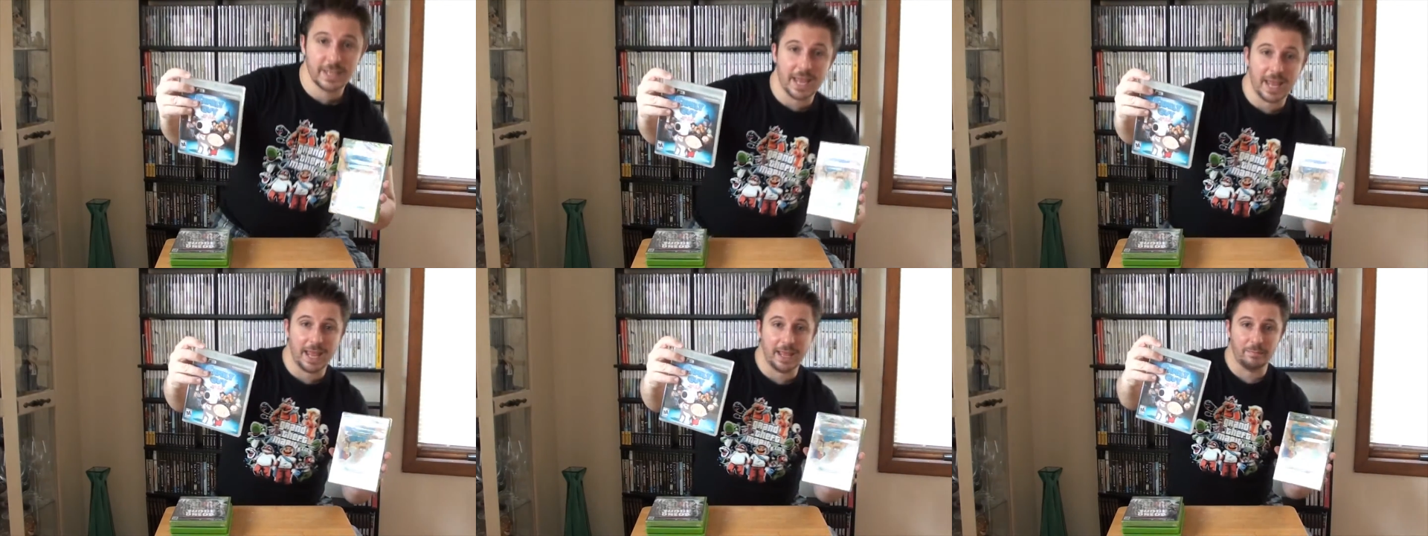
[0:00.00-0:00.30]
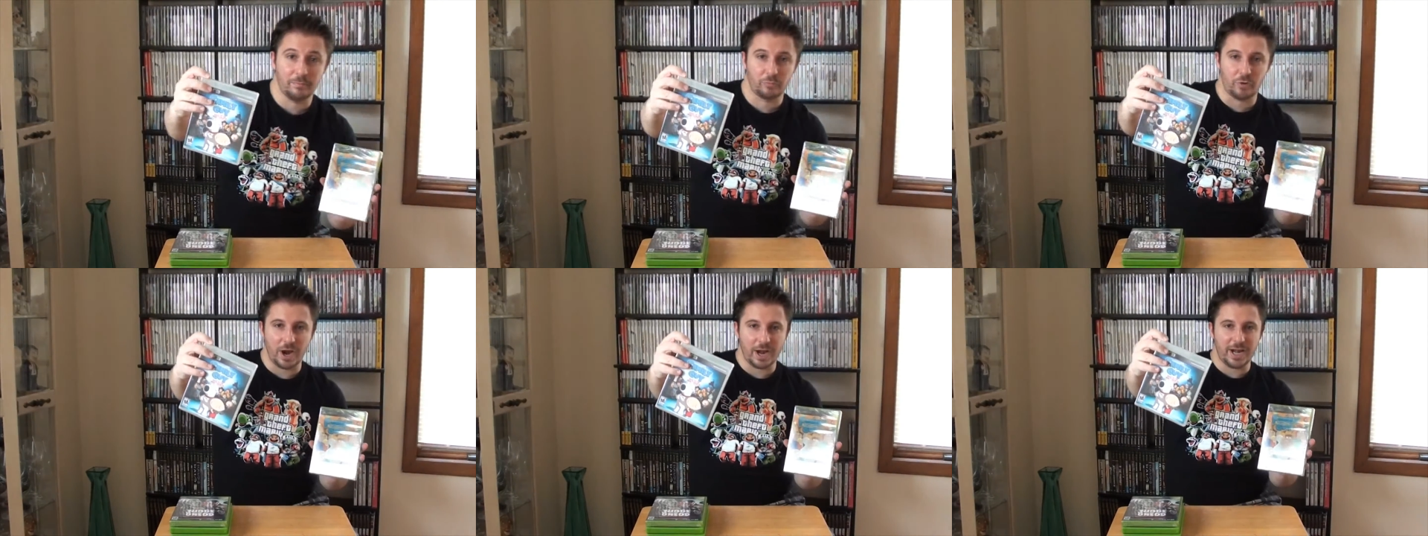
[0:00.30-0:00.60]

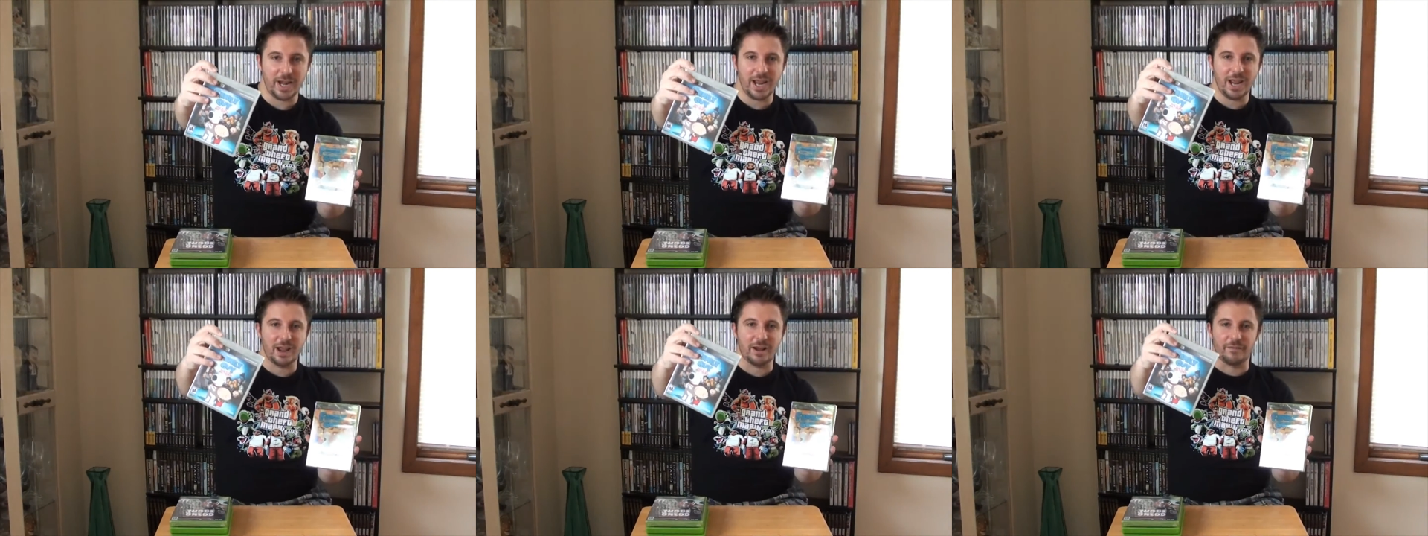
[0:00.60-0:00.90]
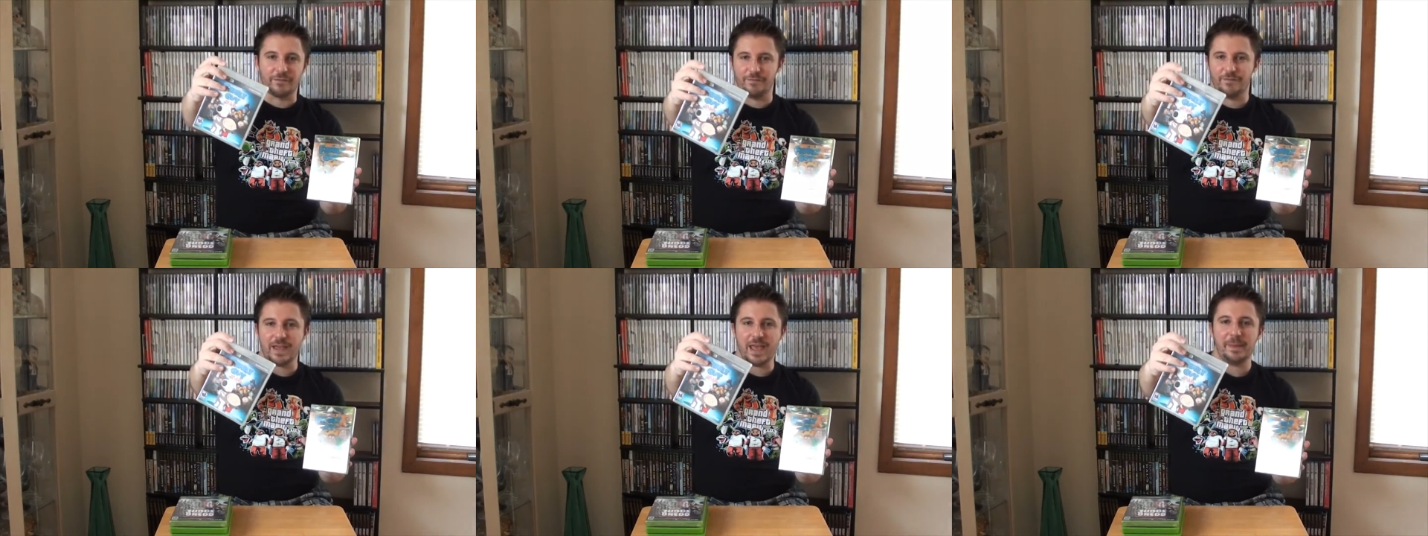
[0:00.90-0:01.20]
game right here,
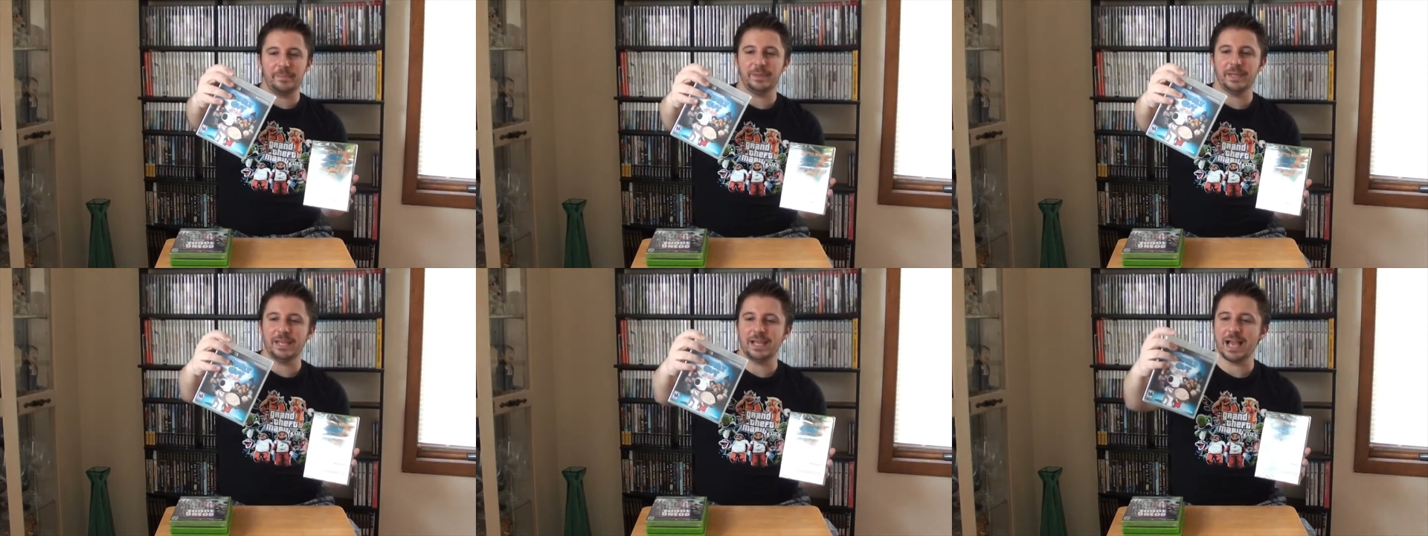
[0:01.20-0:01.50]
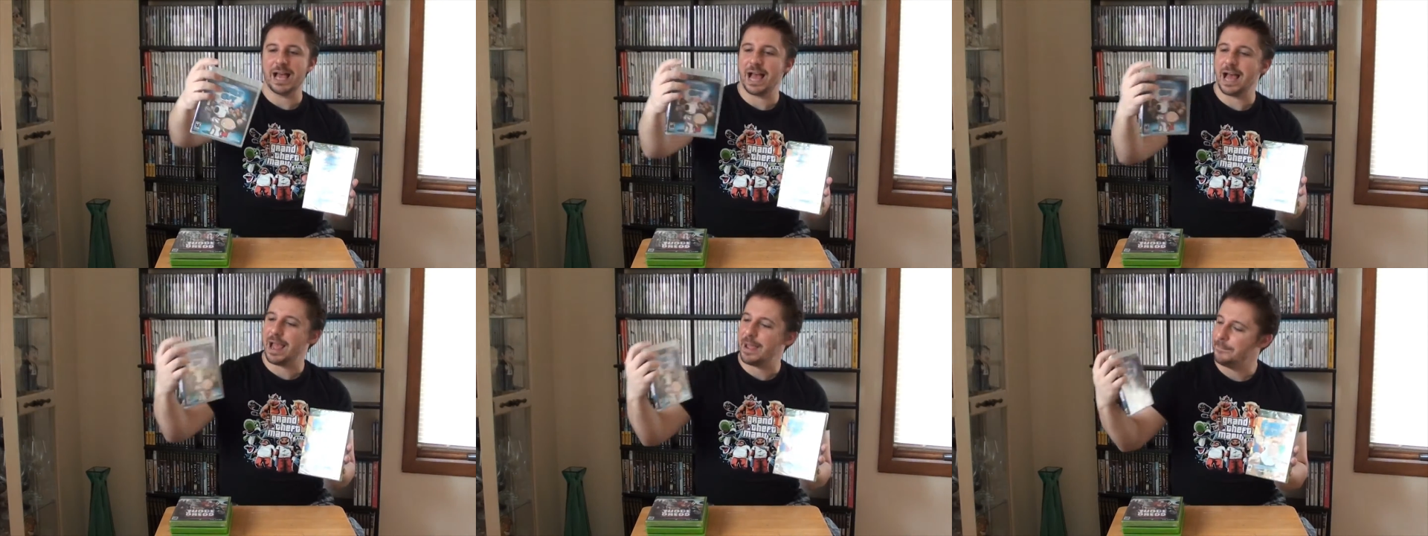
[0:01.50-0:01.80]
Family
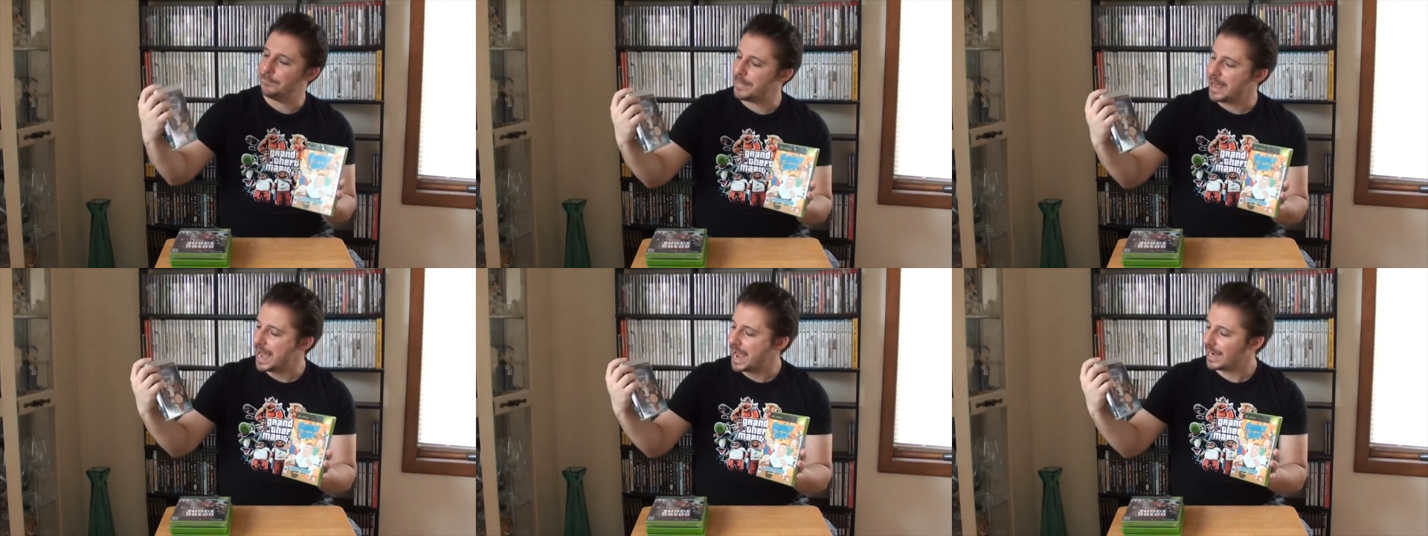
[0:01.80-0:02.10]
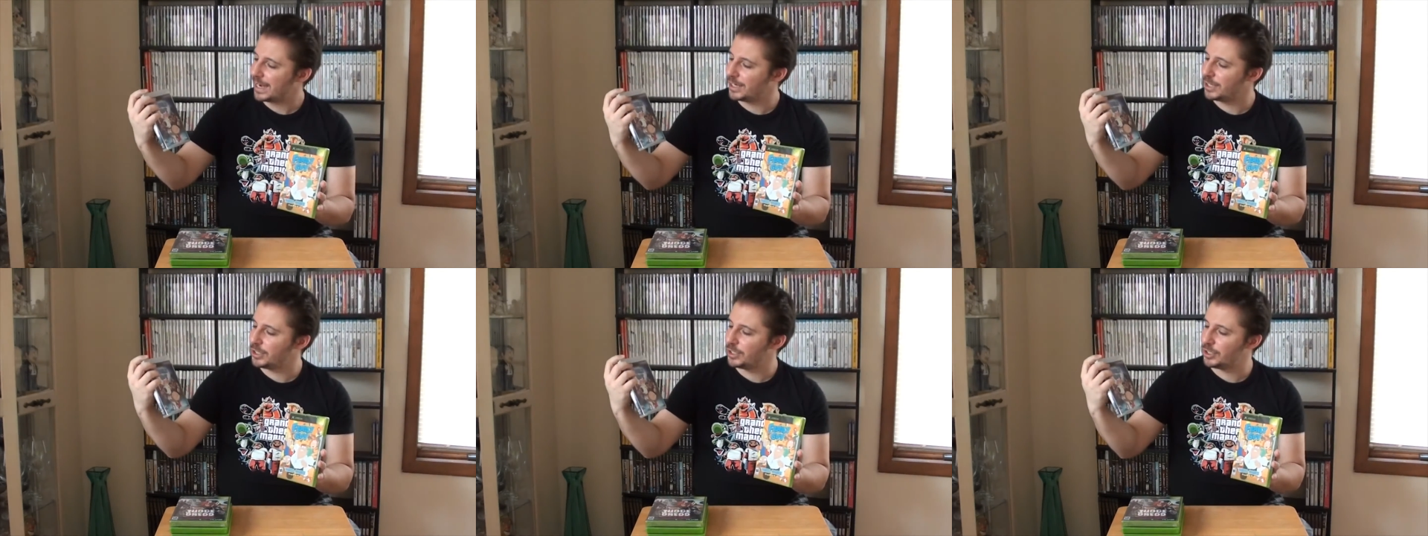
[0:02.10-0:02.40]
Guy
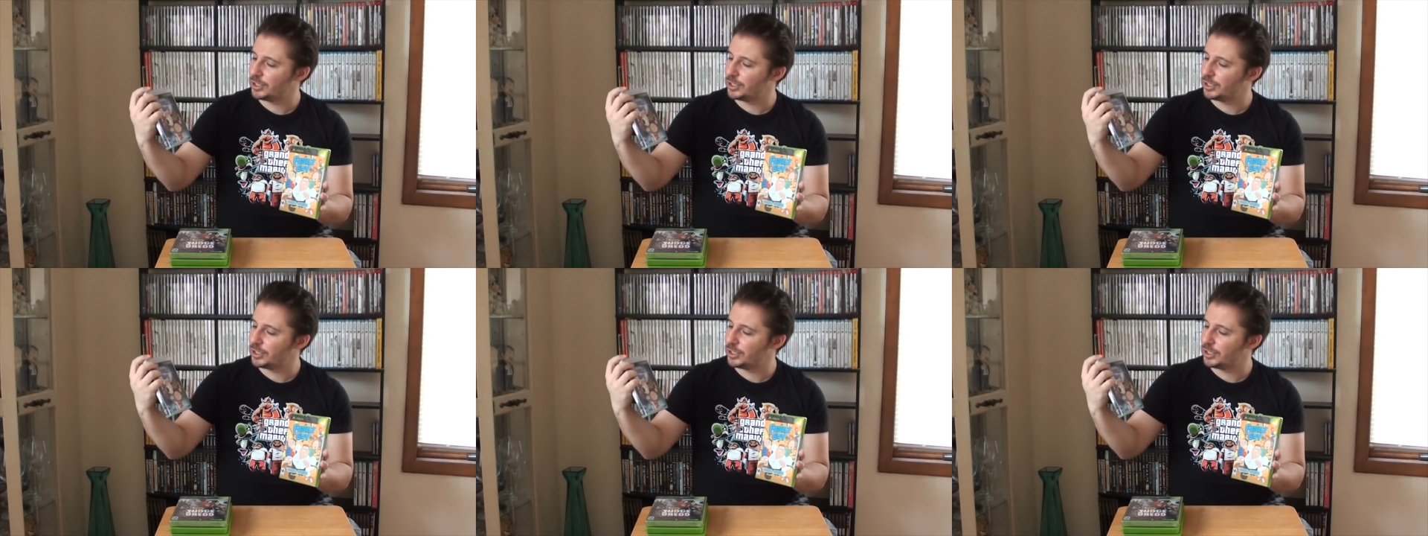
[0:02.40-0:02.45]
Back